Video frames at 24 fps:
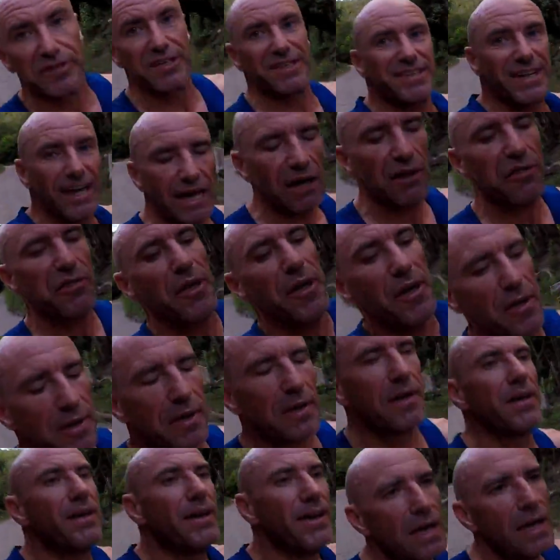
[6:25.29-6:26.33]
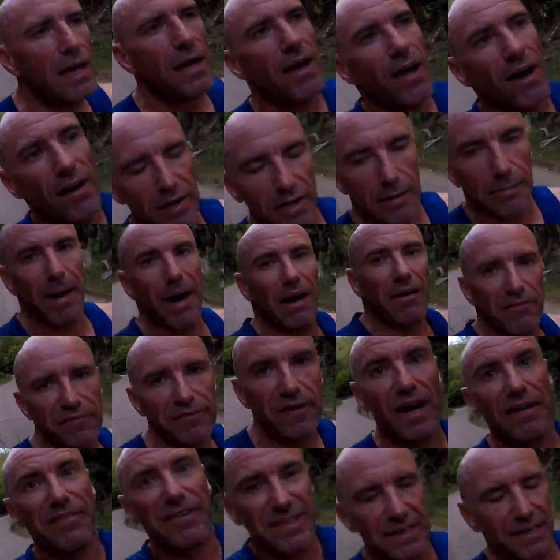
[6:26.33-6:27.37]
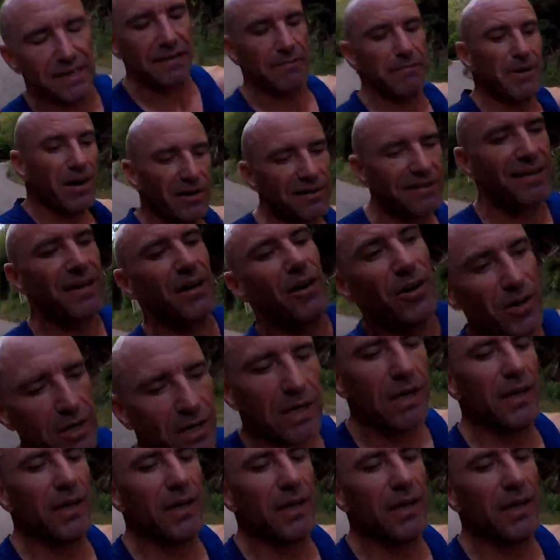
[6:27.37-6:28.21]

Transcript: south, only about 5 or 6 miles long.